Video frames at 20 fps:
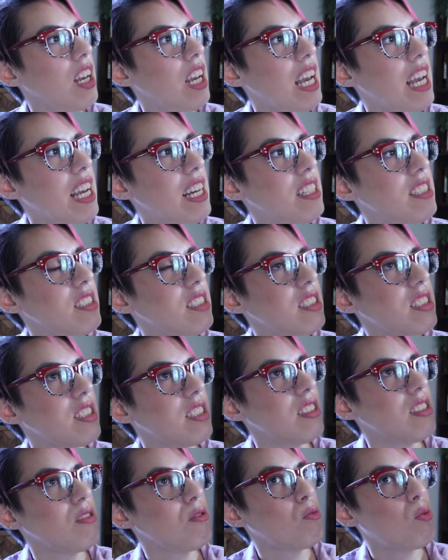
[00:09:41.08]
and
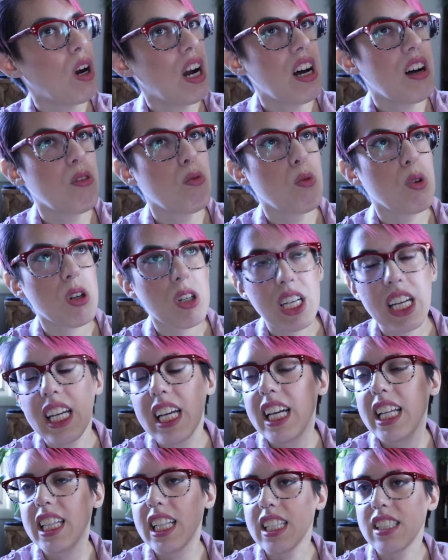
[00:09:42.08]
while
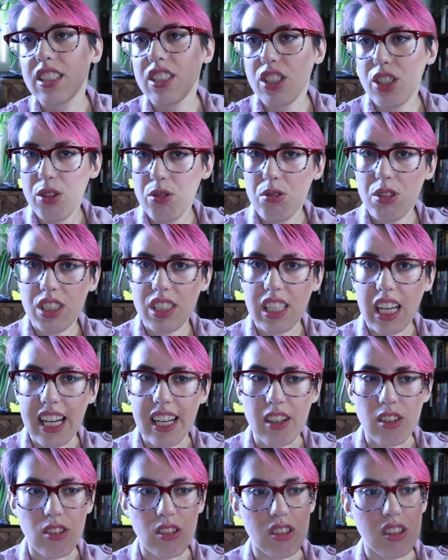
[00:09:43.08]
working in this news
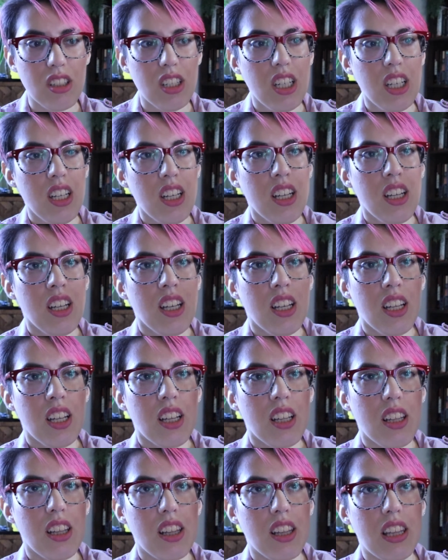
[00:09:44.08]
cycle,
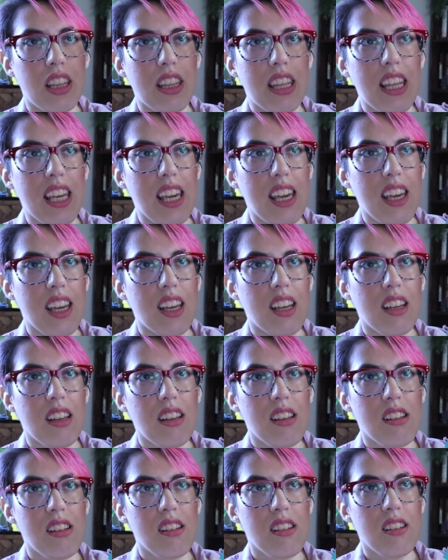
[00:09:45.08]
the
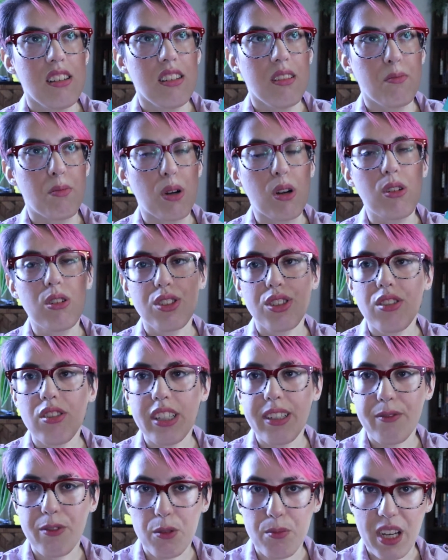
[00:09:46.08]
personal
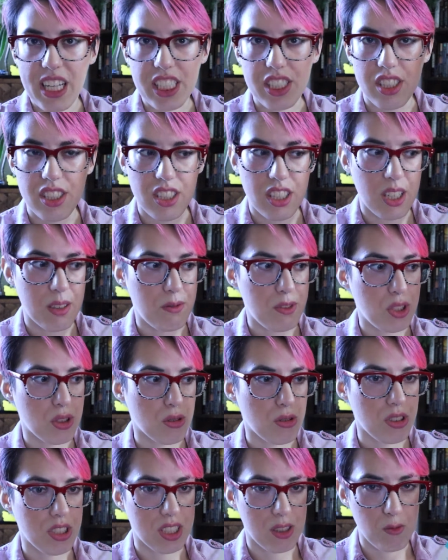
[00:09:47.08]
information of
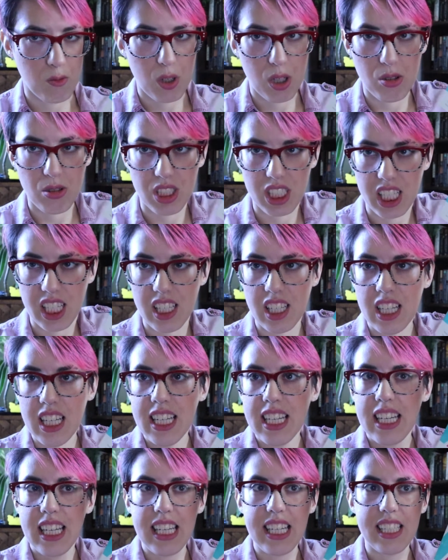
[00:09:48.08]
Jules and Rosie
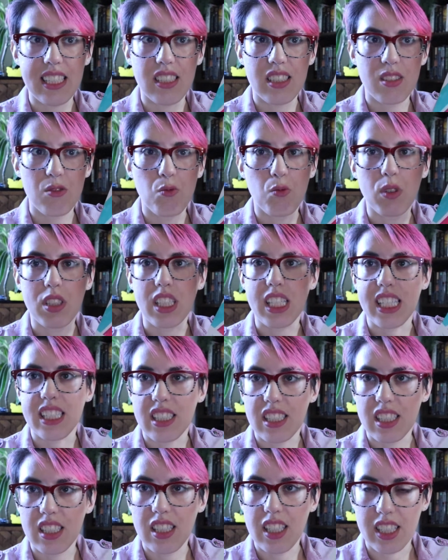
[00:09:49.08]
is
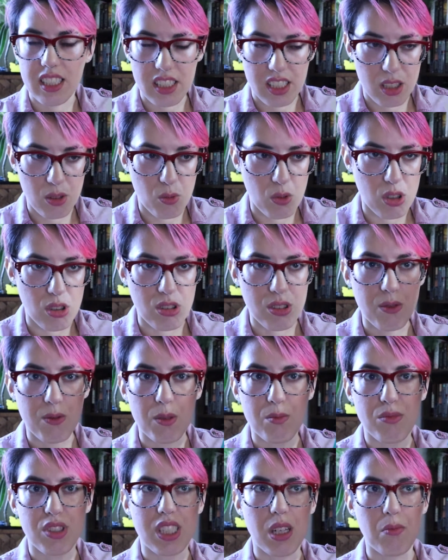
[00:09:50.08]
released into the world
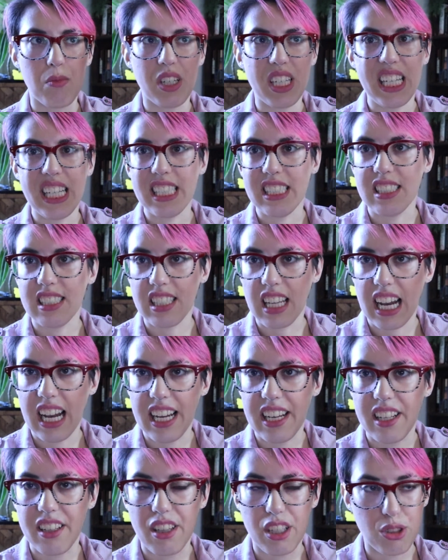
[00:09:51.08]
from someone
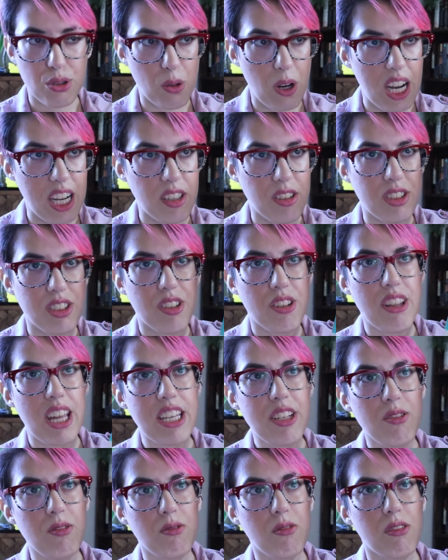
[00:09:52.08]
inside the trial. So
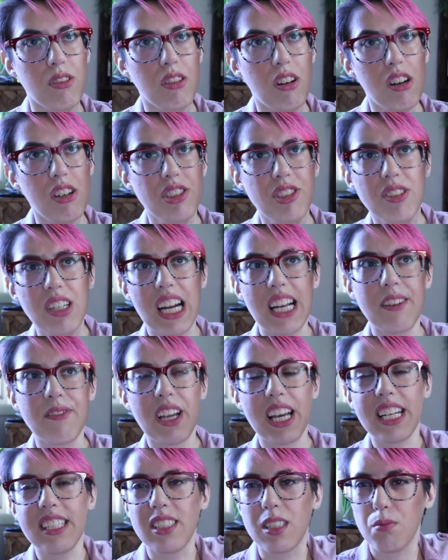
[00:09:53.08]
then you also kind of
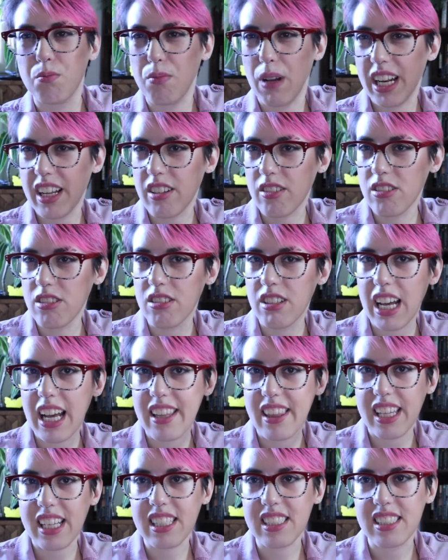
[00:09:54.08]
get into medical
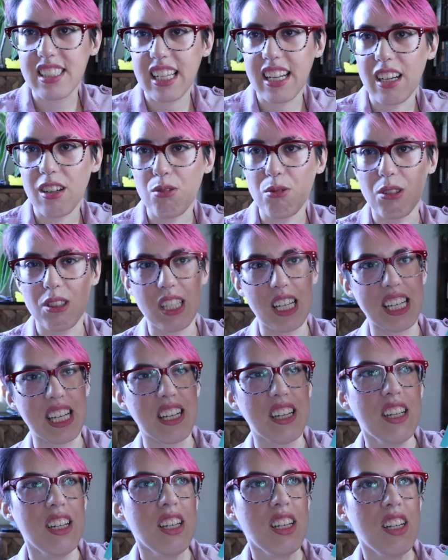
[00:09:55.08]
ethics there, where
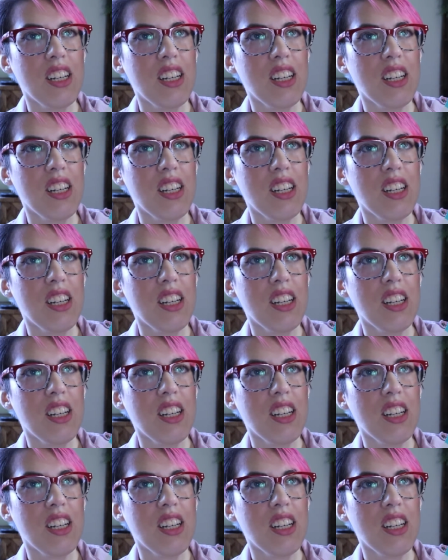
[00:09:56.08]
like,